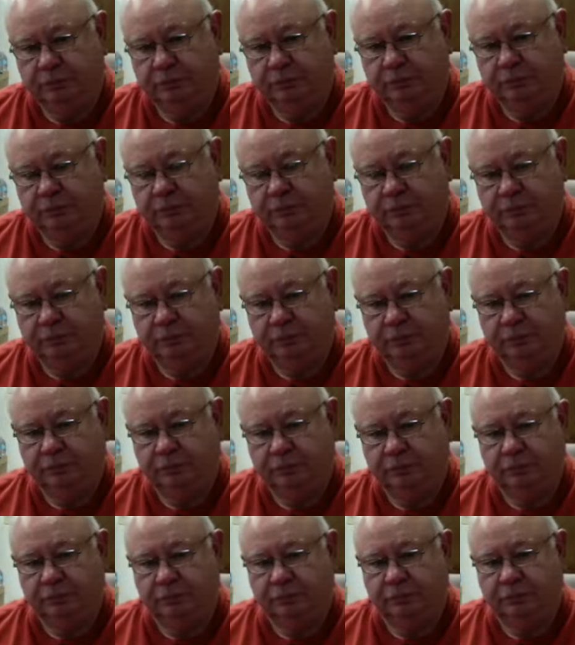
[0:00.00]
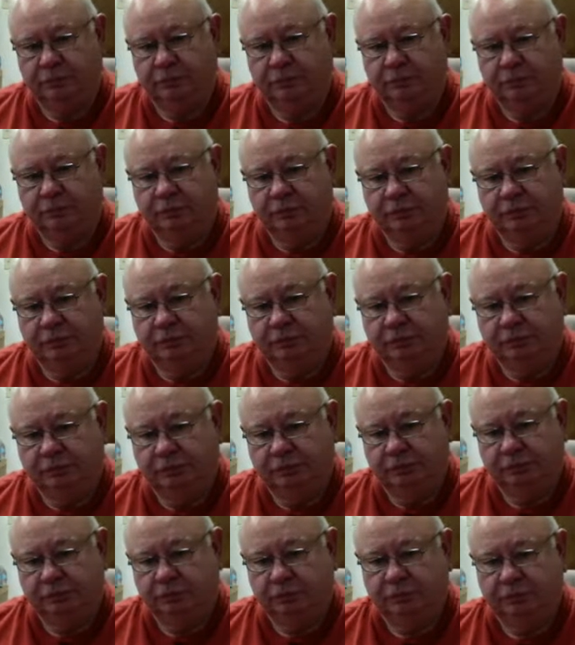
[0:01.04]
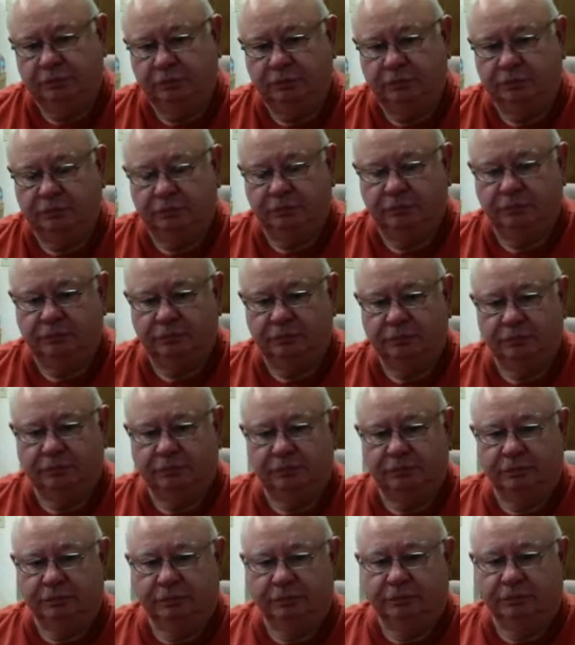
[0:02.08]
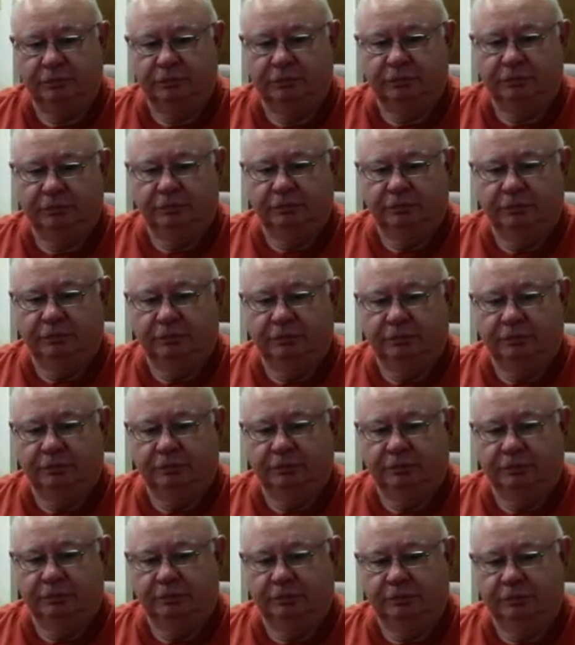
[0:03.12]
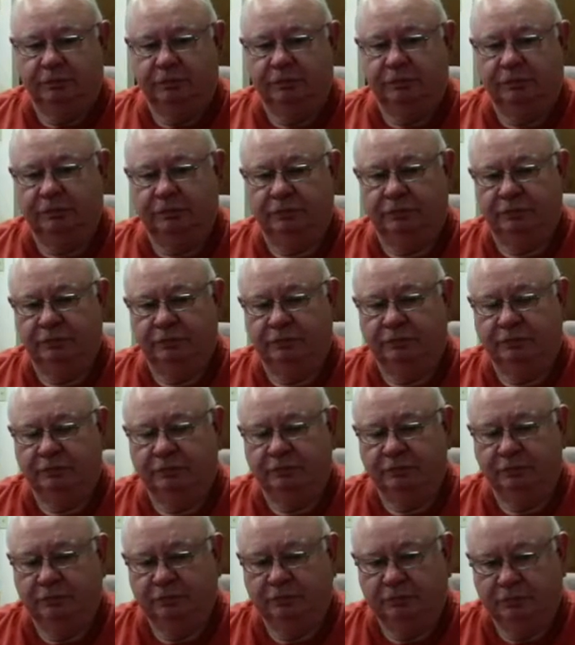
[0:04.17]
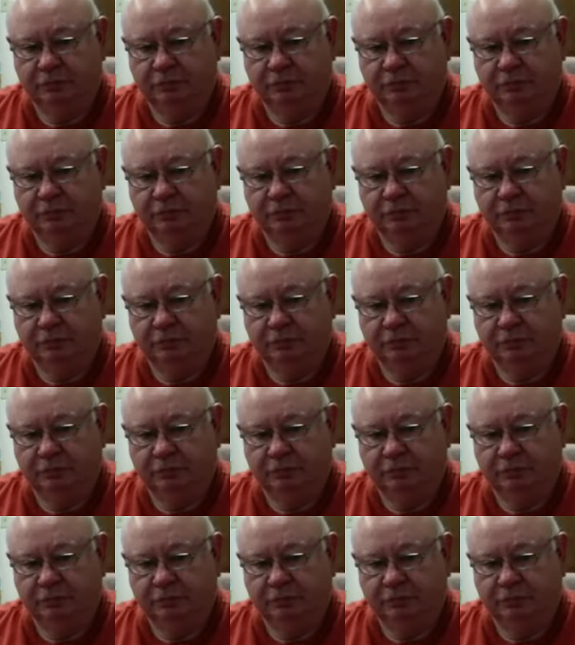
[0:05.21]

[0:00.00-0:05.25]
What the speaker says: The person shown says nothing.